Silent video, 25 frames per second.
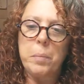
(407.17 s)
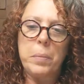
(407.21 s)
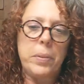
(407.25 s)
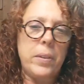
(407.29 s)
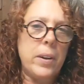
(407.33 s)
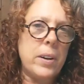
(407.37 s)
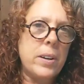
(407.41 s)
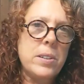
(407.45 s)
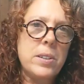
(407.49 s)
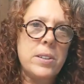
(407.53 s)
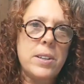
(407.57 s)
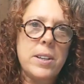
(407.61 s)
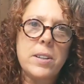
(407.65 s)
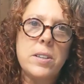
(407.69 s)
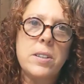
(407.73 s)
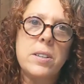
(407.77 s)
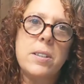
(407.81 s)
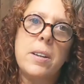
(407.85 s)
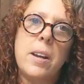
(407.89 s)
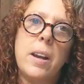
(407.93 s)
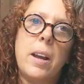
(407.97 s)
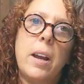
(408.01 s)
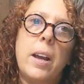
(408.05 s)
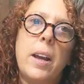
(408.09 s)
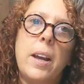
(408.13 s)
There's
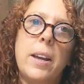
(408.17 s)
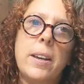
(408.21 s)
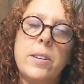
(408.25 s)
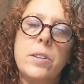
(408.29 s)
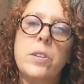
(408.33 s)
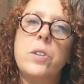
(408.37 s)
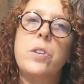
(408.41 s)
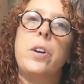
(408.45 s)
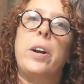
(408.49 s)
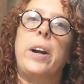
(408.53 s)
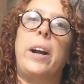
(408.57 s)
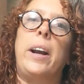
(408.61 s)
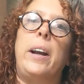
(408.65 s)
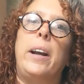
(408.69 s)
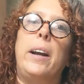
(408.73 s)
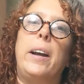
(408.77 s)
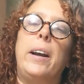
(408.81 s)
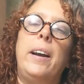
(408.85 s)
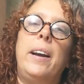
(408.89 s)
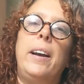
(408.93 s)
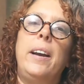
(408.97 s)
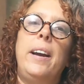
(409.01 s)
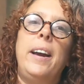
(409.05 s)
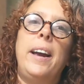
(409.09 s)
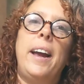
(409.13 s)
just history.
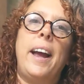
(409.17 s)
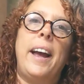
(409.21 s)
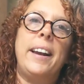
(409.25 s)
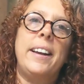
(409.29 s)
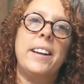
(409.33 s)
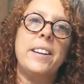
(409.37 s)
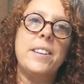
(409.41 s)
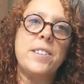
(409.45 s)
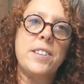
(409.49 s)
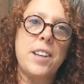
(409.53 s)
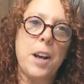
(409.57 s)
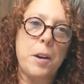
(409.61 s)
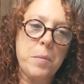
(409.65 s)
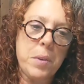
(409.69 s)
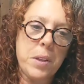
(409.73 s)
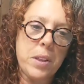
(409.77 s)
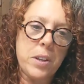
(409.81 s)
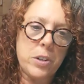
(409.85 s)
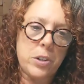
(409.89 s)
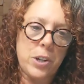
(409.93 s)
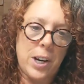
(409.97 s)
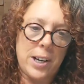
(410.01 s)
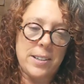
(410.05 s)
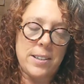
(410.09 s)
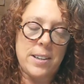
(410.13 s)
And in some of
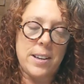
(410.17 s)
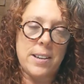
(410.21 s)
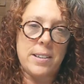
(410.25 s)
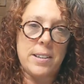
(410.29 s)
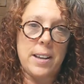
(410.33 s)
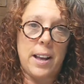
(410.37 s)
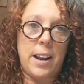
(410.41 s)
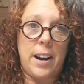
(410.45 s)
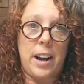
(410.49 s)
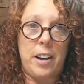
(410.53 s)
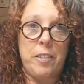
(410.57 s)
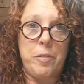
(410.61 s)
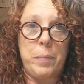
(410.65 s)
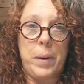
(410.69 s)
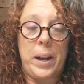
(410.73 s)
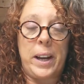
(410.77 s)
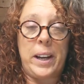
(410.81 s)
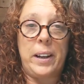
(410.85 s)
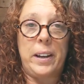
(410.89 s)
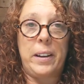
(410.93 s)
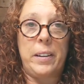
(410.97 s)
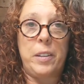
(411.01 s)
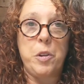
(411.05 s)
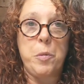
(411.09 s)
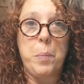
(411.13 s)
the dresses that I've
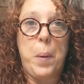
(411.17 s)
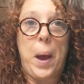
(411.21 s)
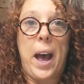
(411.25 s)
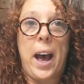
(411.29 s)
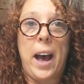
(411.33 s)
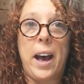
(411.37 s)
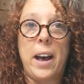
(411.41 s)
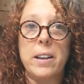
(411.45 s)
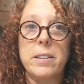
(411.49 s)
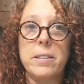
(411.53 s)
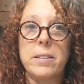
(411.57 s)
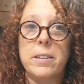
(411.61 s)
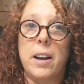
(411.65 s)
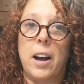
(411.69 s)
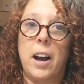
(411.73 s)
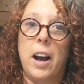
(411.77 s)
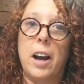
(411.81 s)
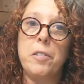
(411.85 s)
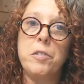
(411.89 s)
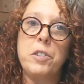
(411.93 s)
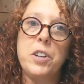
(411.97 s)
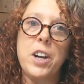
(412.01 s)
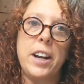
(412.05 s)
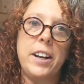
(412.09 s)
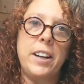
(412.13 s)
made in the past,
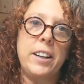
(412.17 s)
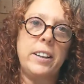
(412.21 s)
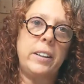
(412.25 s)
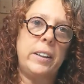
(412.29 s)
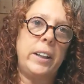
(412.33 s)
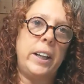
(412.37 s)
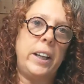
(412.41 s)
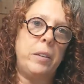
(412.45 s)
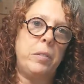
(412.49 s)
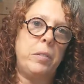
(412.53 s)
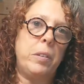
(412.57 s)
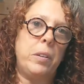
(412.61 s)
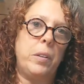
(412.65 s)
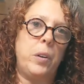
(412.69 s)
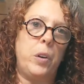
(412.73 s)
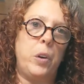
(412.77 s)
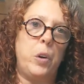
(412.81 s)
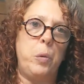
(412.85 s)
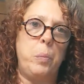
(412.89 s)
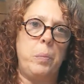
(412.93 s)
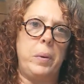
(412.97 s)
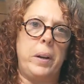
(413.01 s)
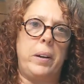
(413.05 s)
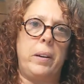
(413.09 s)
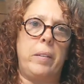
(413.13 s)
I've tried to leave a
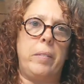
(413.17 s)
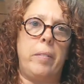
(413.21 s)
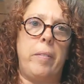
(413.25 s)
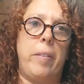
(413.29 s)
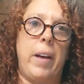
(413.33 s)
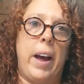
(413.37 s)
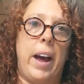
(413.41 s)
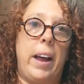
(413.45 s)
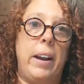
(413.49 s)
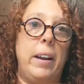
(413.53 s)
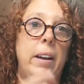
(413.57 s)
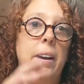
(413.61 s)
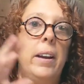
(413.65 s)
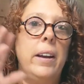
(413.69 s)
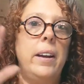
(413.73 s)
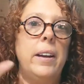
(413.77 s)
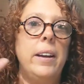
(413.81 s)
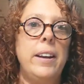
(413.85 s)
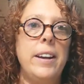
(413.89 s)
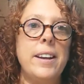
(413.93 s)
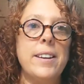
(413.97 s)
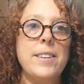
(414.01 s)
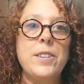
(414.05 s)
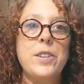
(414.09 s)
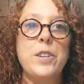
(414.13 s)
little bit of that
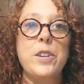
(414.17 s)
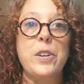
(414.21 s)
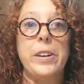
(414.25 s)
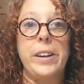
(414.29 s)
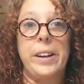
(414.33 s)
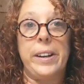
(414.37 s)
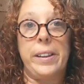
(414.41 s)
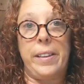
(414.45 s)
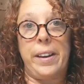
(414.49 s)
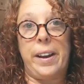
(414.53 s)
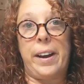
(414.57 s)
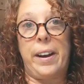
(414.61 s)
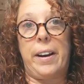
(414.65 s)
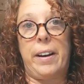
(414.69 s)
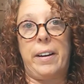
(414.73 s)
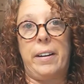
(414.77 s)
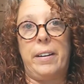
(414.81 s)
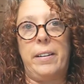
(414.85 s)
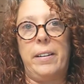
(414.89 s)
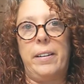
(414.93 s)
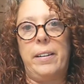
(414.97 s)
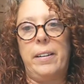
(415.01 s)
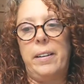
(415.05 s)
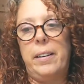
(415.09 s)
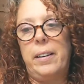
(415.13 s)
history there.
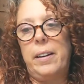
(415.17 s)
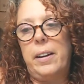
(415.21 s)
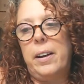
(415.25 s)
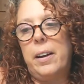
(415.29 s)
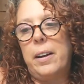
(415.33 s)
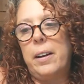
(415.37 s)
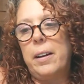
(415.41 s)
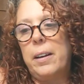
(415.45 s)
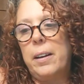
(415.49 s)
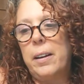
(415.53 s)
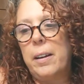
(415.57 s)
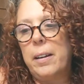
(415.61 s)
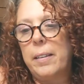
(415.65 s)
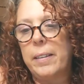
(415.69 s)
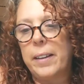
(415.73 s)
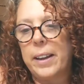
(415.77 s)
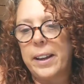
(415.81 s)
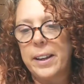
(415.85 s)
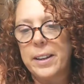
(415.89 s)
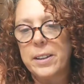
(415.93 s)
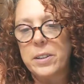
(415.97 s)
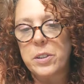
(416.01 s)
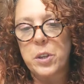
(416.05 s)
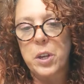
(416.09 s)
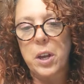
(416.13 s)

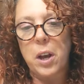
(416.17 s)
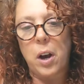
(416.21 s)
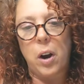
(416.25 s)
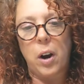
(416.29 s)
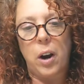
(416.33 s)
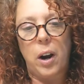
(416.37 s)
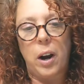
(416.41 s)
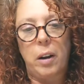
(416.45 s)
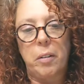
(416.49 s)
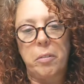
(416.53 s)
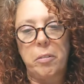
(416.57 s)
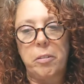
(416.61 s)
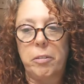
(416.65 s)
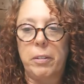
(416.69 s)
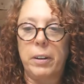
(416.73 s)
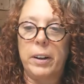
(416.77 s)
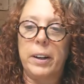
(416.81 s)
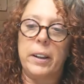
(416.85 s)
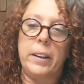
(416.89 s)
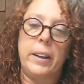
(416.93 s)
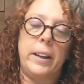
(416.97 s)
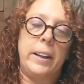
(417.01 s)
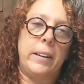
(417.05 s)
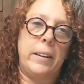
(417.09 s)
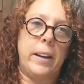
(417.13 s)
These are
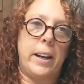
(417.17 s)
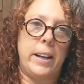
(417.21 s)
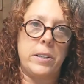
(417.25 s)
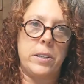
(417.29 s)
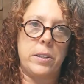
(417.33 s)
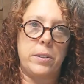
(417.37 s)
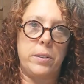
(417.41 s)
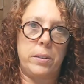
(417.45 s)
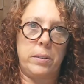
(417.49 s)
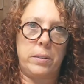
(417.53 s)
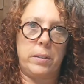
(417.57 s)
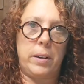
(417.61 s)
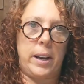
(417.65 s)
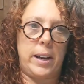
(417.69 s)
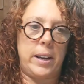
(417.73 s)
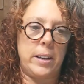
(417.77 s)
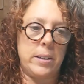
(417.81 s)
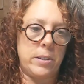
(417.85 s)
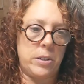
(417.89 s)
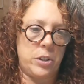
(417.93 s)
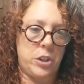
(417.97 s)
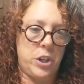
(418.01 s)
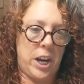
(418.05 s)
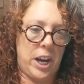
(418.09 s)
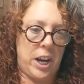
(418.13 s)
really
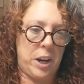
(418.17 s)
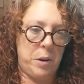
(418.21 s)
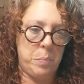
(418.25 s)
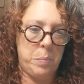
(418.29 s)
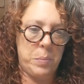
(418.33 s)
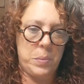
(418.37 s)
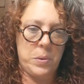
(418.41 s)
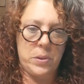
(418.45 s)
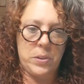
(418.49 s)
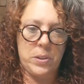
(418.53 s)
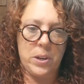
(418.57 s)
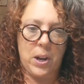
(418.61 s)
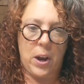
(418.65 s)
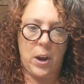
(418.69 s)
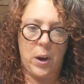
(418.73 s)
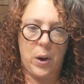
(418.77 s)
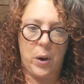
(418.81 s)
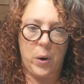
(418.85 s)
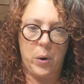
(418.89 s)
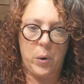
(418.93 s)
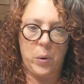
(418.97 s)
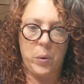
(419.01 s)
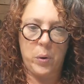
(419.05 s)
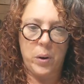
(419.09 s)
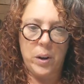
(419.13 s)
nice shape.
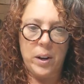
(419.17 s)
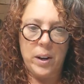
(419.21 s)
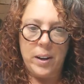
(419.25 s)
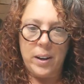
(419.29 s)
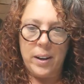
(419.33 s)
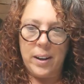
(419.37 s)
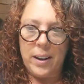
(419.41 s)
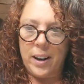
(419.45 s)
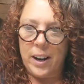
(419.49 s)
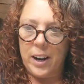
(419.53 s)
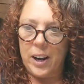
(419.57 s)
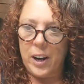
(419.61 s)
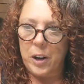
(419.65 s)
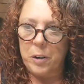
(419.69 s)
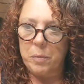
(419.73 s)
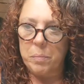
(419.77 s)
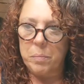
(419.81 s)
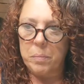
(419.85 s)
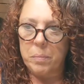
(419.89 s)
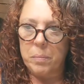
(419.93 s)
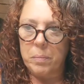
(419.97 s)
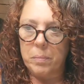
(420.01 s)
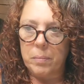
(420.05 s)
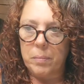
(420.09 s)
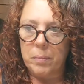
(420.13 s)
So
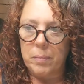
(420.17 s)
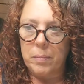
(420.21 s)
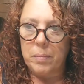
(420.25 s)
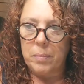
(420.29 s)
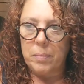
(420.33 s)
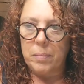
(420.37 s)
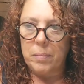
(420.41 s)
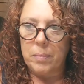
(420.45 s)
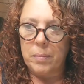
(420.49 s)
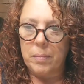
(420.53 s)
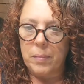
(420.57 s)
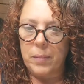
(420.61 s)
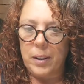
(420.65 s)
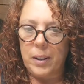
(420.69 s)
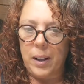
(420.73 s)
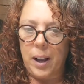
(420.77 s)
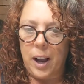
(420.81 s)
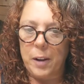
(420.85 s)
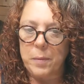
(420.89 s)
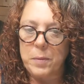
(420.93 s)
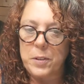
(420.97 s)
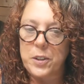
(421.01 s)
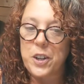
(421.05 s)
I'm